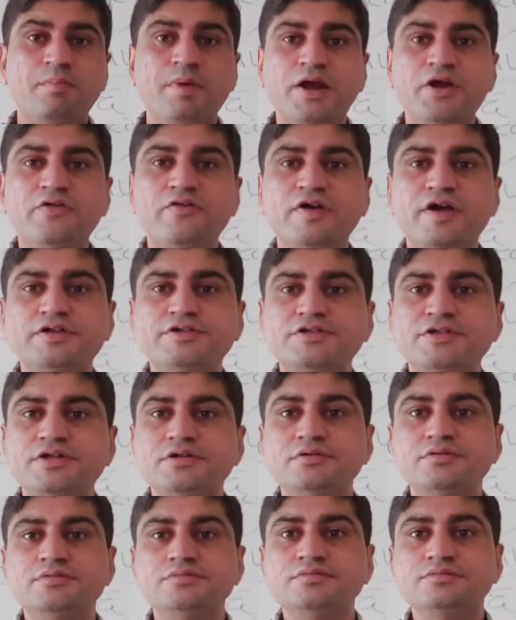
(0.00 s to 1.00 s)

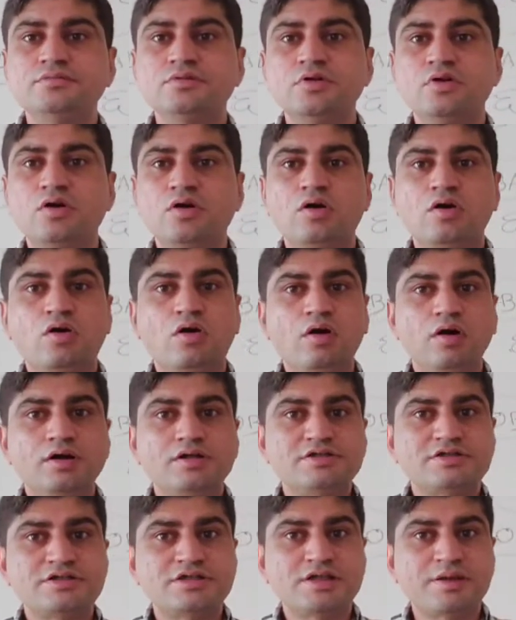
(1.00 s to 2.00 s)
manufactured
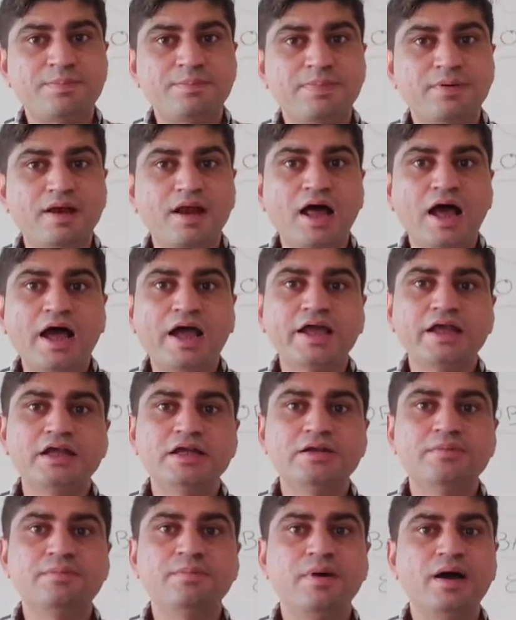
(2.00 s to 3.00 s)
or
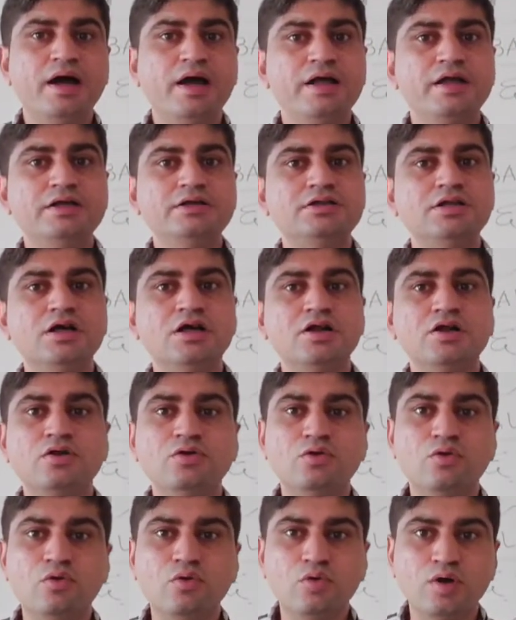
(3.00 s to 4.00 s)
supplied by the
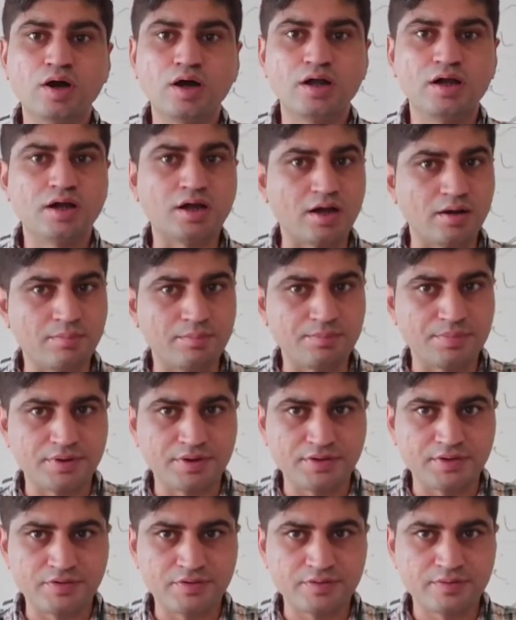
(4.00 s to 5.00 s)
local
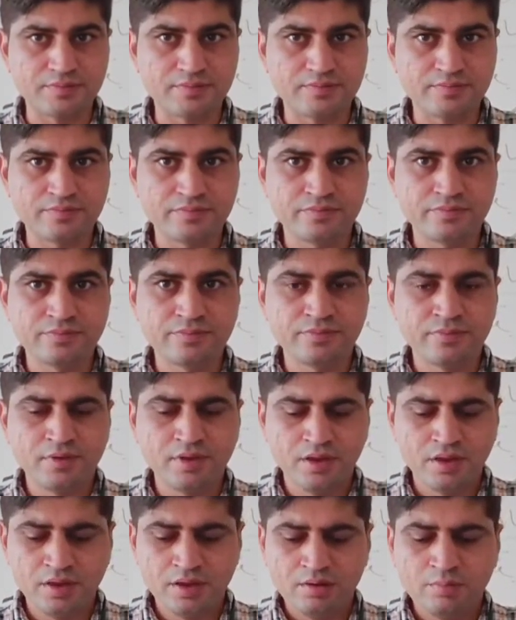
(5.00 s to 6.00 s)
companies.
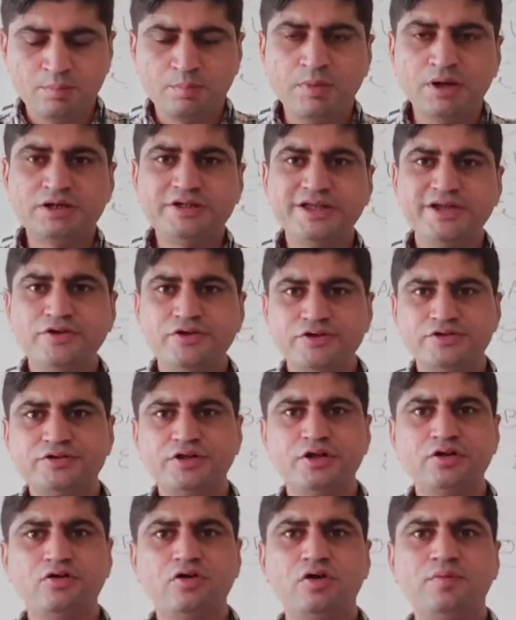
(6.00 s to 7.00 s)

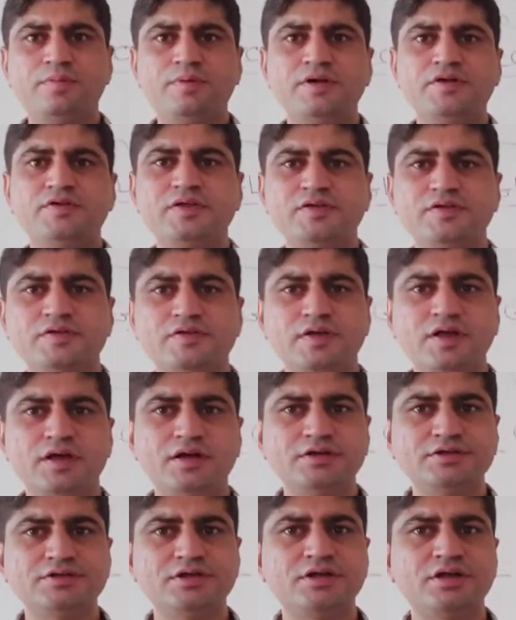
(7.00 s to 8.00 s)
Multinational corporations
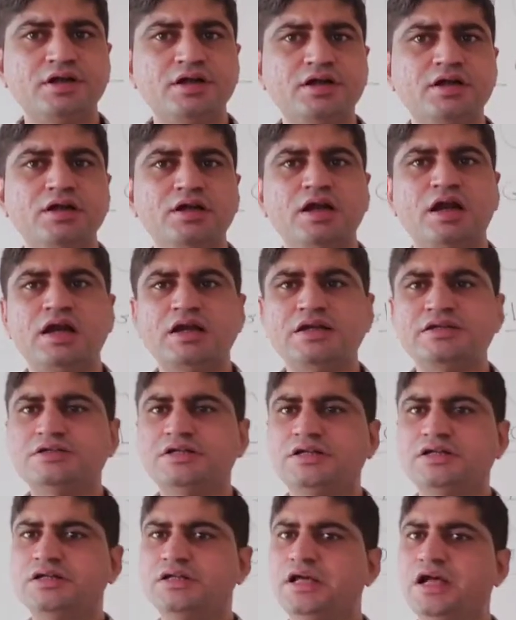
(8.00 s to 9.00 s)
are generally large
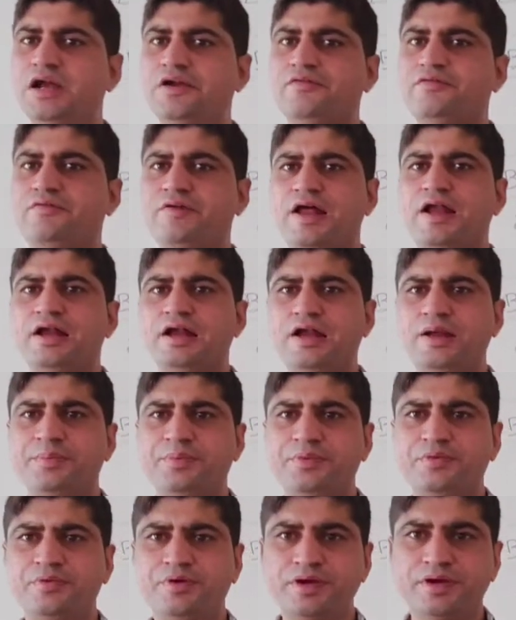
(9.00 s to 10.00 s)
and they are well
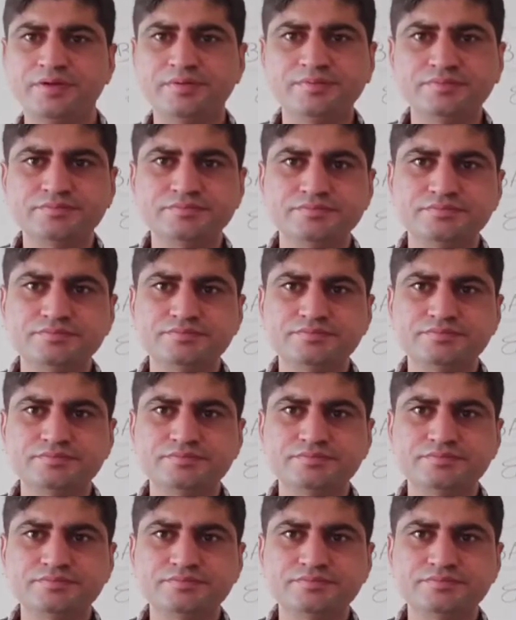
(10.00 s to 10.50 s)
reputed.